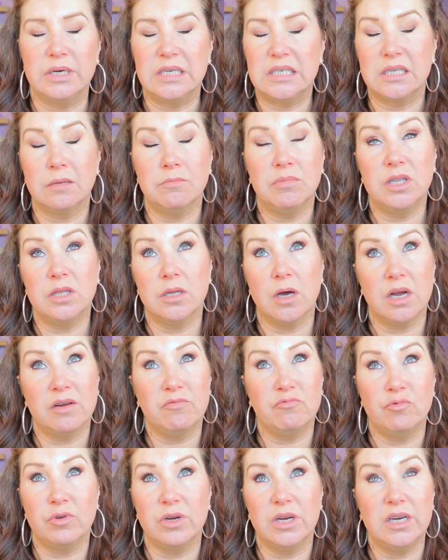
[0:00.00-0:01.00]
and it's something that I
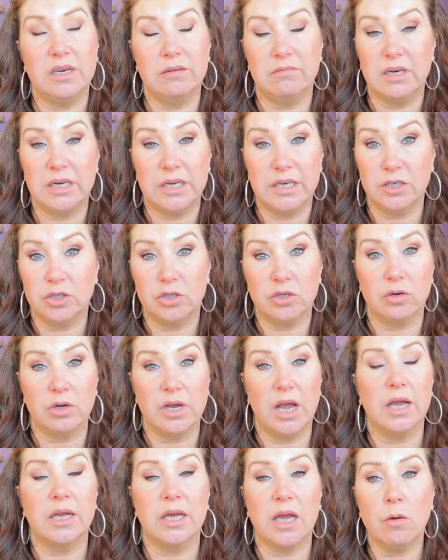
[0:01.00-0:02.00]
really, really
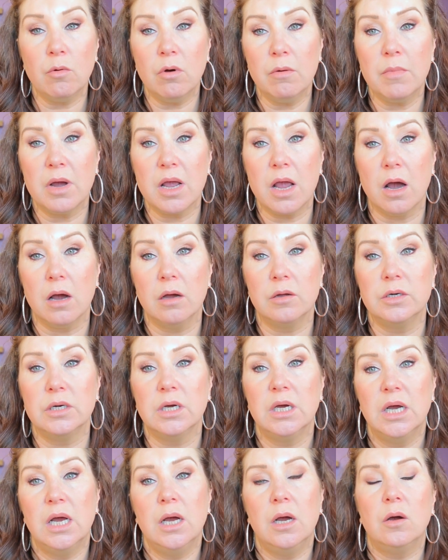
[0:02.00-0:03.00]
enjoy. I go on my
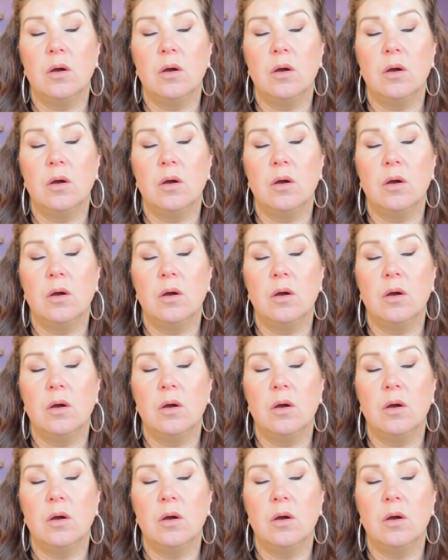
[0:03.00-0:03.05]
own.